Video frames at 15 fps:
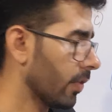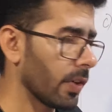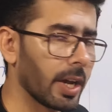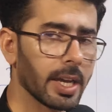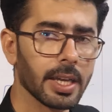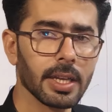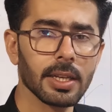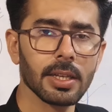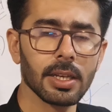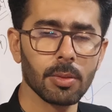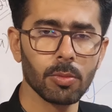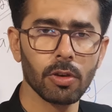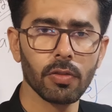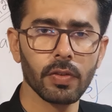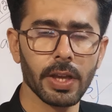If I
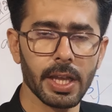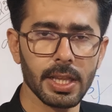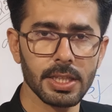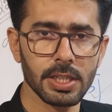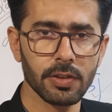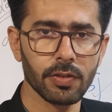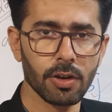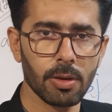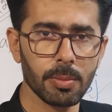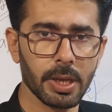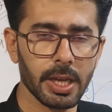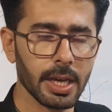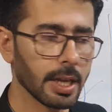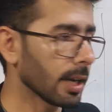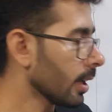remove lg from
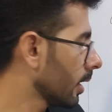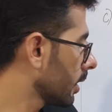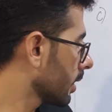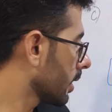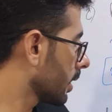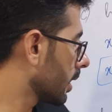here,